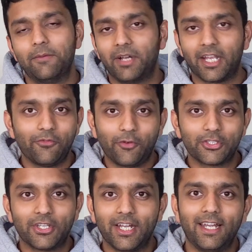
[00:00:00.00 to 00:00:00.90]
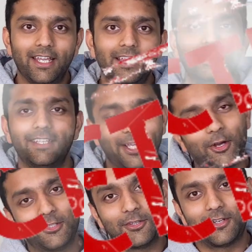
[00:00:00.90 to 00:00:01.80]
But unfortunately, they
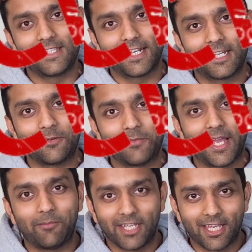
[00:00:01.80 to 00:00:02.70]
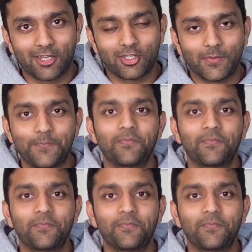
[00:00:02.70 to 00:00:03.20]
also rejected my application.